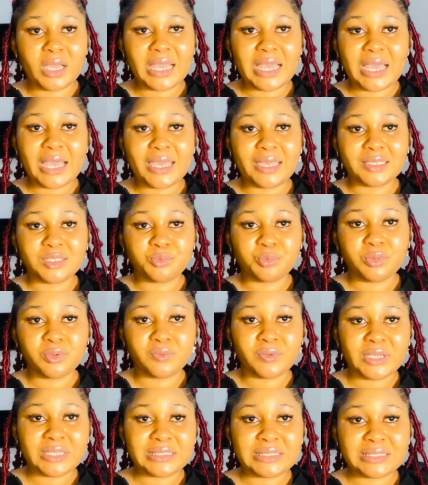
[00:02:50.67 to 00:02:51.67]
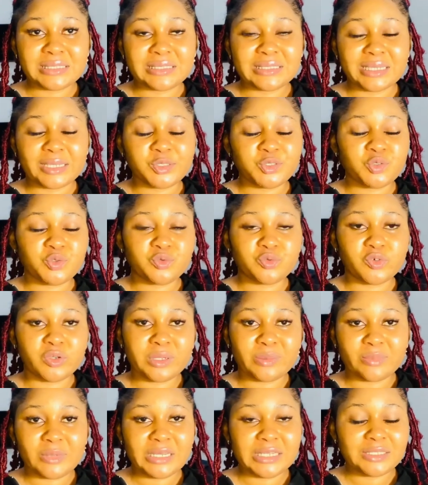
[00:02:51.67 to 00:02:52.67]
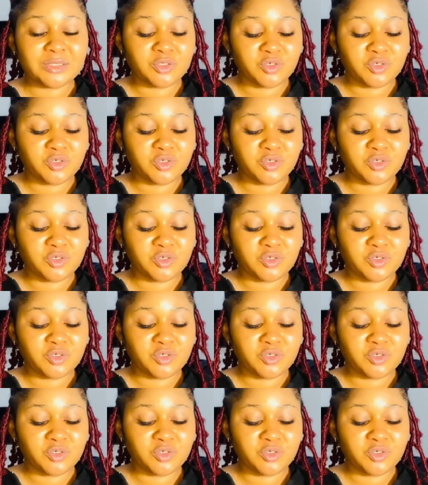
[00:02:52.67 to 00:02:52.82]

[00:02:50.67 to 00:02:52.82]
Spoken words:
are experiencing extremely